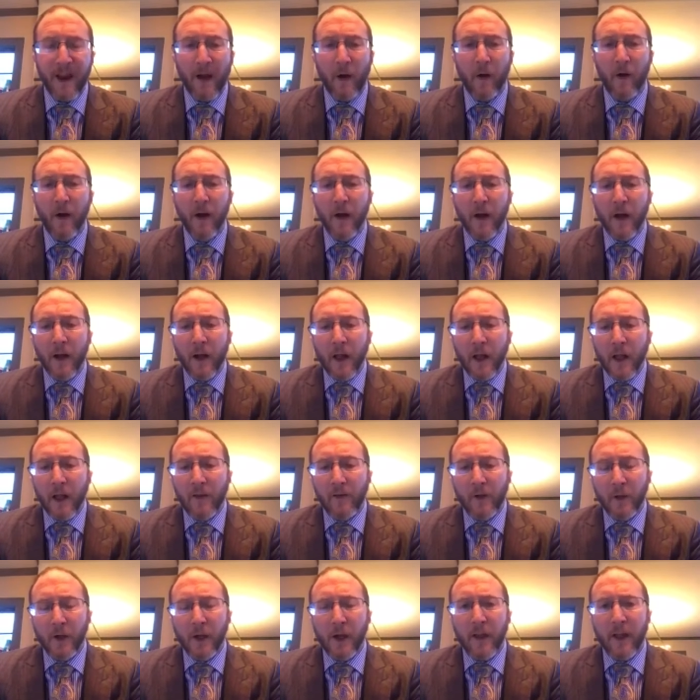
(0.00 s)
Now,
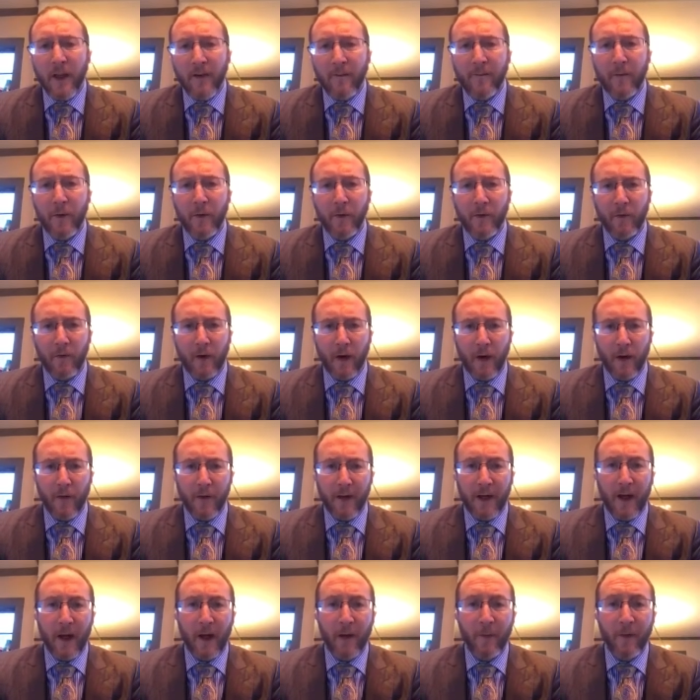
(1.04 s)
if you look at that first trial,
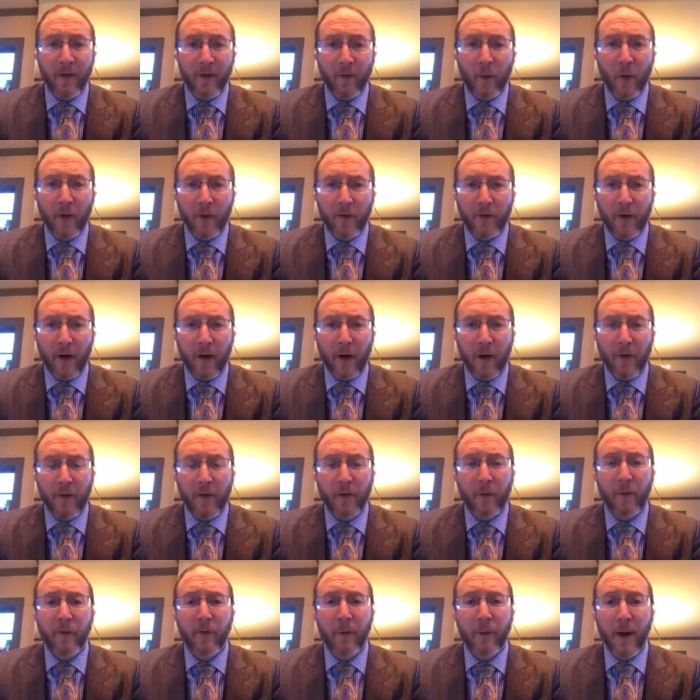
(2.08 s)
the CareMS1 trial,
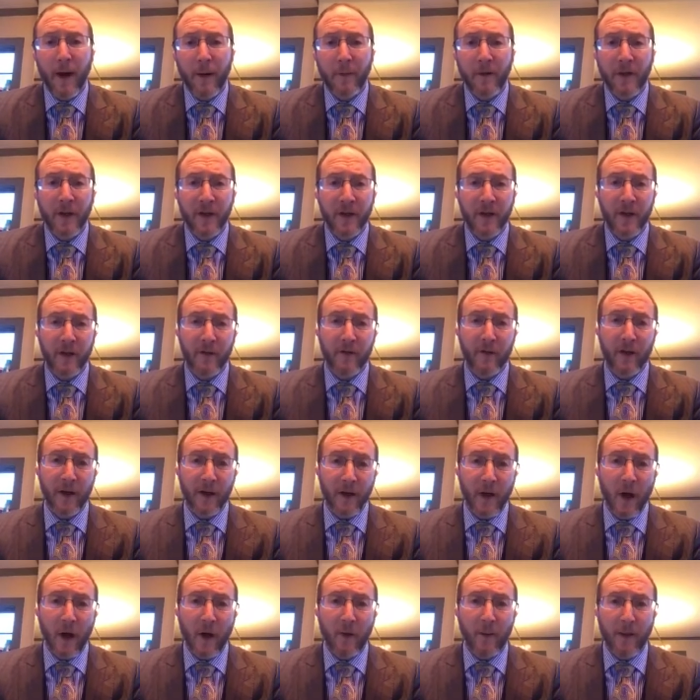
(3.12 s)
this was a population of
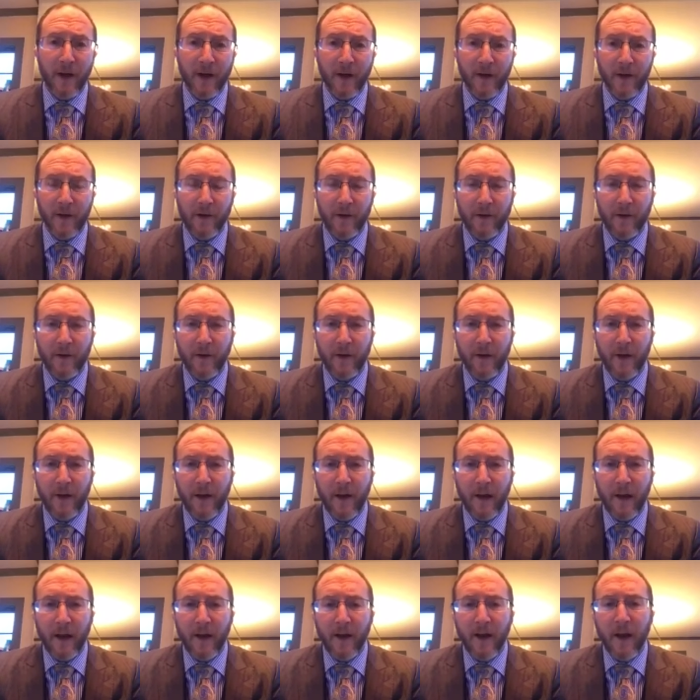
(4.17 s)
very young patients
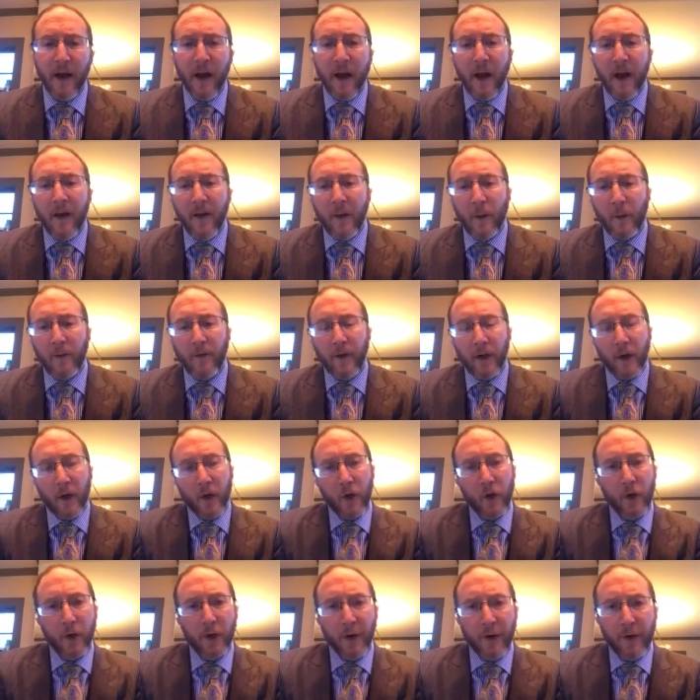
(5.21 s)
and they were very
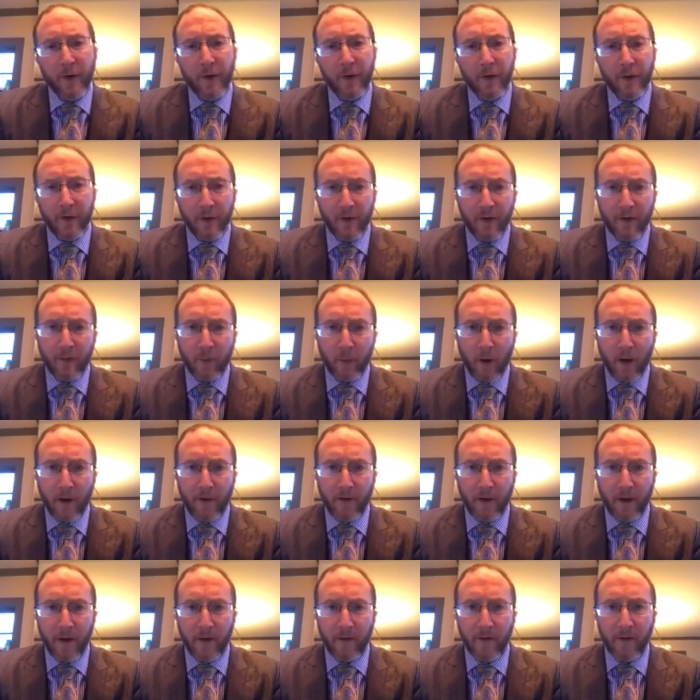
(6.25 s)
early in their disease
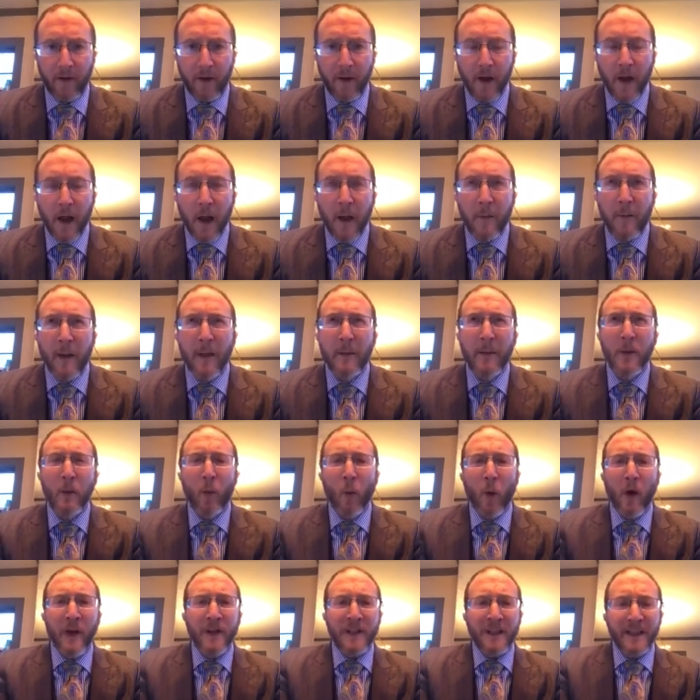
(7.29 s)
process, maybe
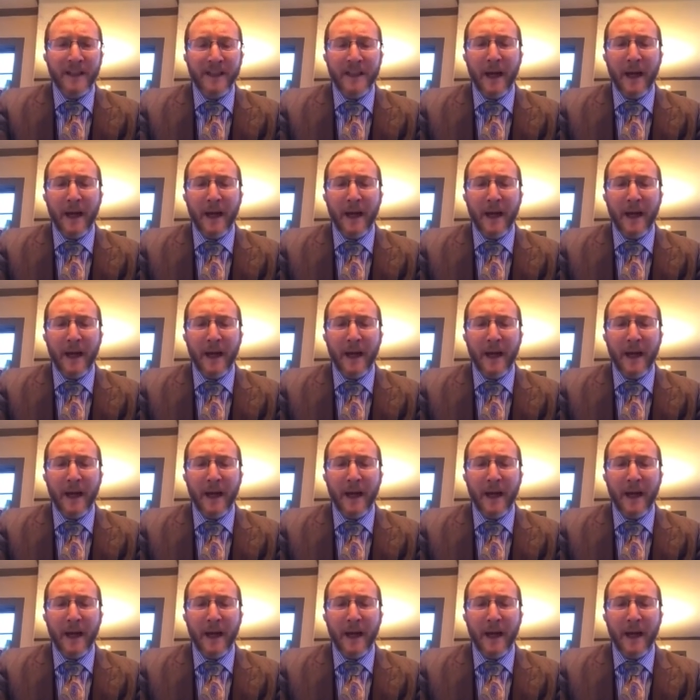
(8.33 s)
one